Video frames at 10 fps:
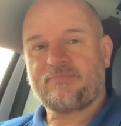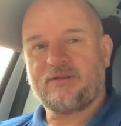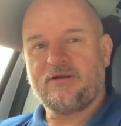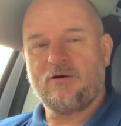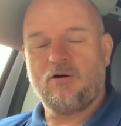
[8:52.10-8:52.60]

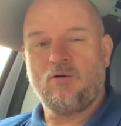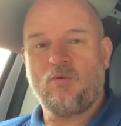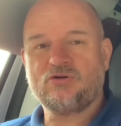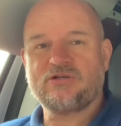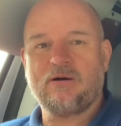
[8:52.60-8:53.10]

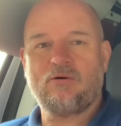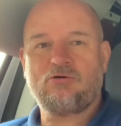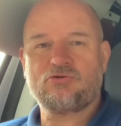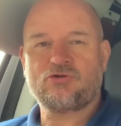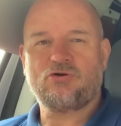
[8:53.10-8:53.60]
washout
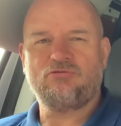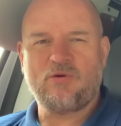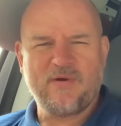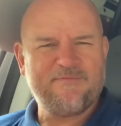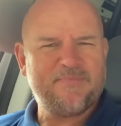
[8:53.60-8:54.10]
across the country.
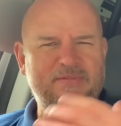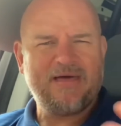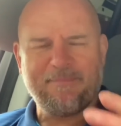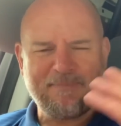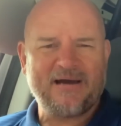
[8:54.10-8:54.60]
We haven't been
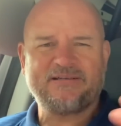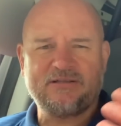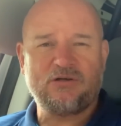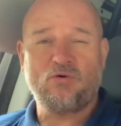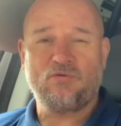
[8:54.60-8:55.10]
that bad
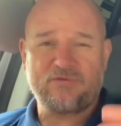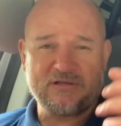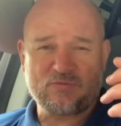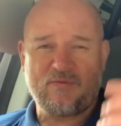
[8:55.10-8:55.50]
in the northeast.